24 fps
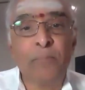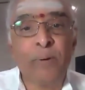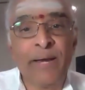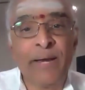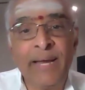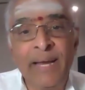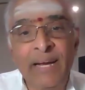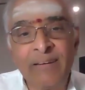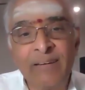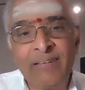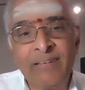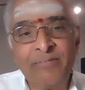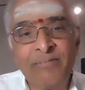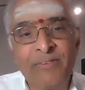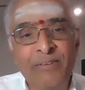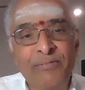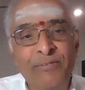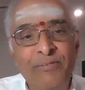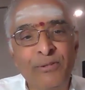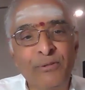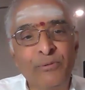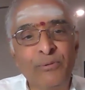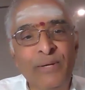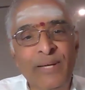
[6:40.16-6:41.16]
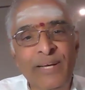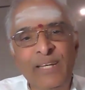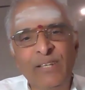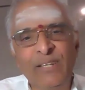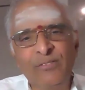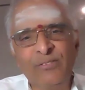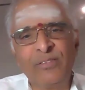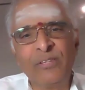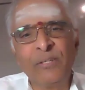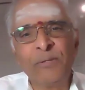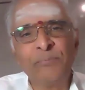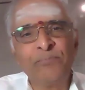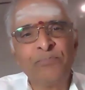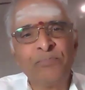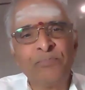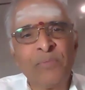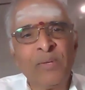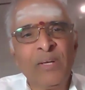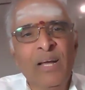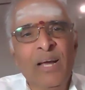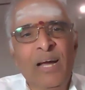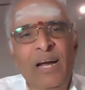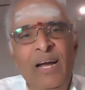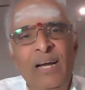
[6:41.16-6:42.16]
break for a few days
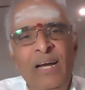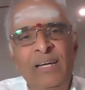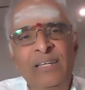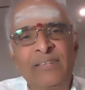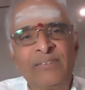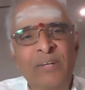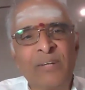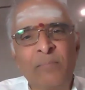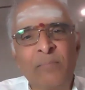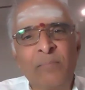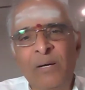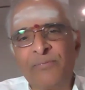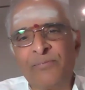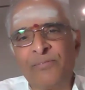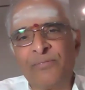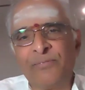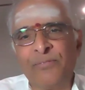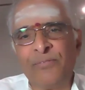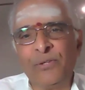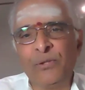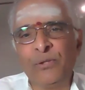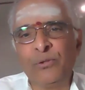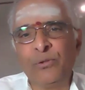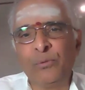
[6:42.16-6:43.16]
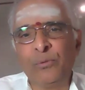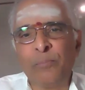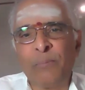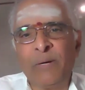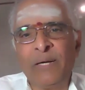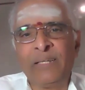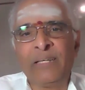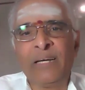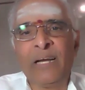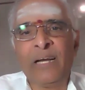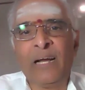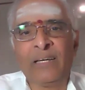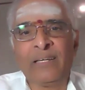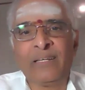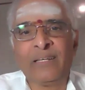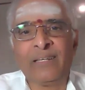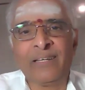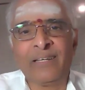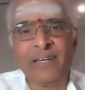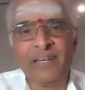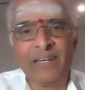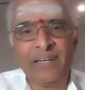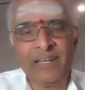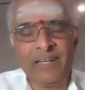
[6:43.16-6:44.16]
and some of you might
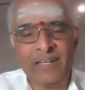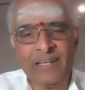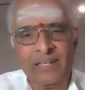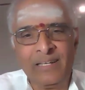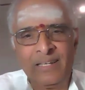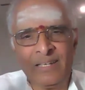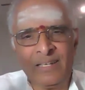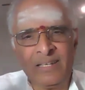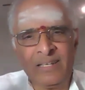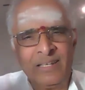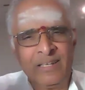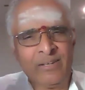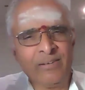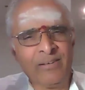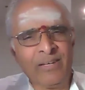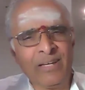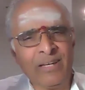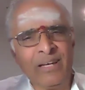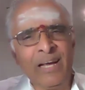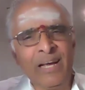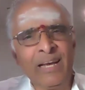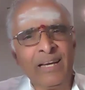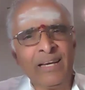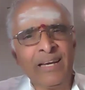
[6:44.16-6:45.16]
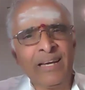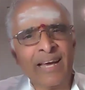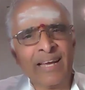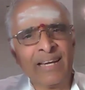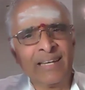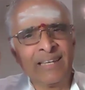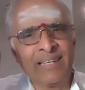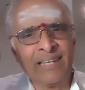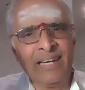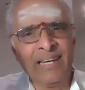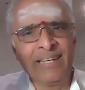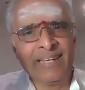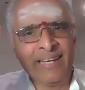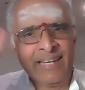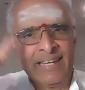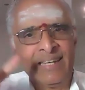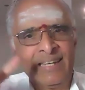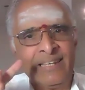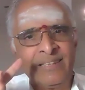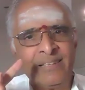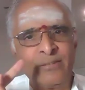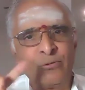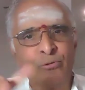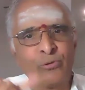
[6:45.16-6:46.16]
not directly
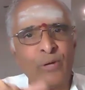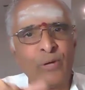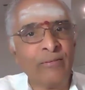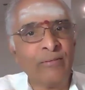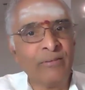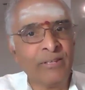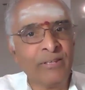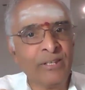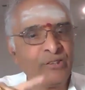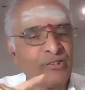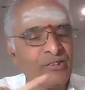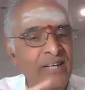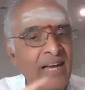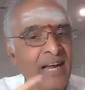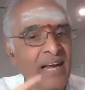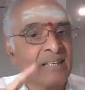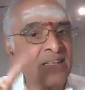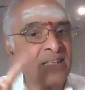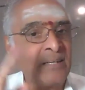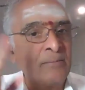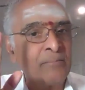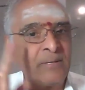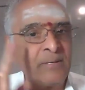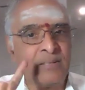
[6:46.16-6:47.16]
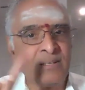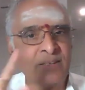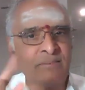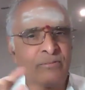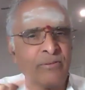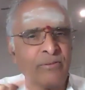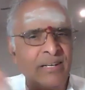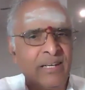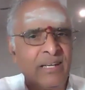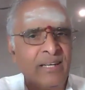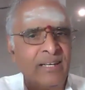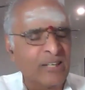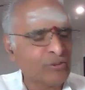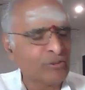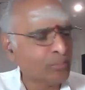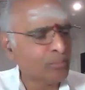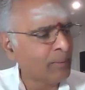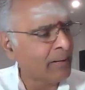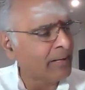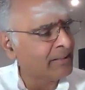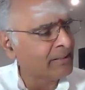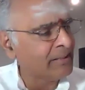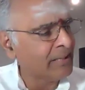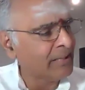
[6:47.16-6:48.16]
connect. So I will just chant them and quickly
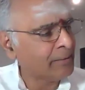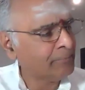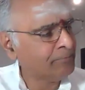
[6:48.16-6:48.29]
explain